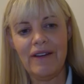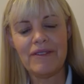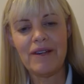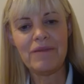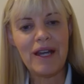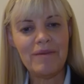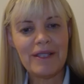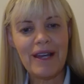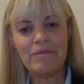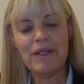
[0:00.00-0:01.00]
sometimes
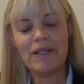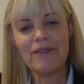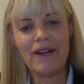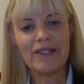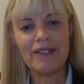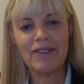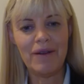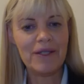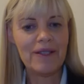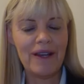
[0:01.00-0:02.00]
companies are actually
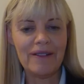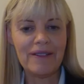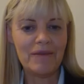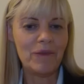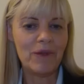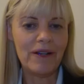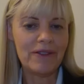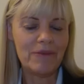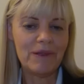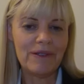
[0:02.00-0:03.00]
domiciled somewhere
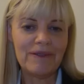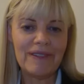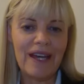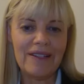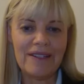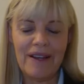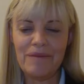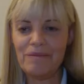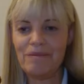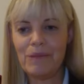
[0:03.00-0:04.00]
else, but they end
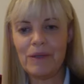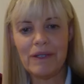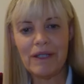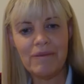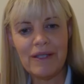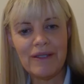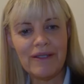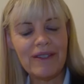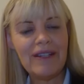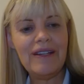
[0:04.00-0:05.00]
up building a
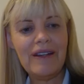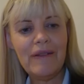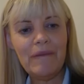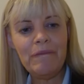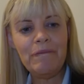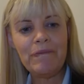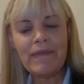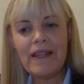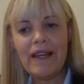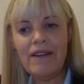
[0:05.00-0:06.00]
business here.
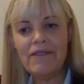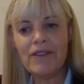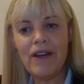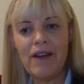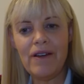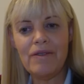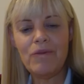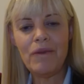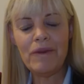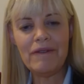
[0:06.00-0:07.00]
Even though
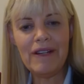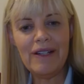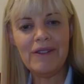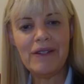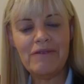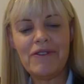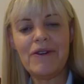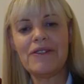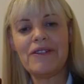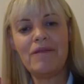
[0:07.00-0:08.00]
what we're really looking for
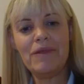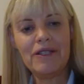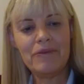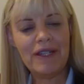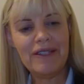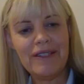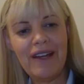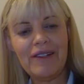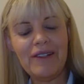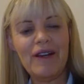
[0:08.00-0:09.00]
is companies we can
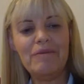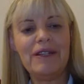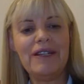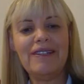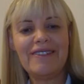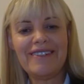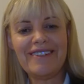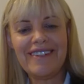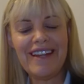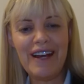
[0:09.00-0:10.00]
take globally, it's
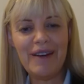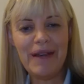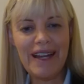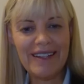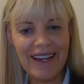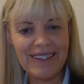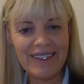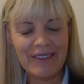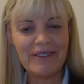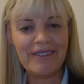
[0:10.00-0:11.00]
just that our
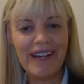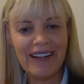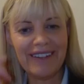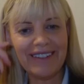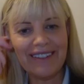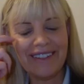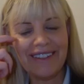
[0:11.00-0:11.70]
mandates are around,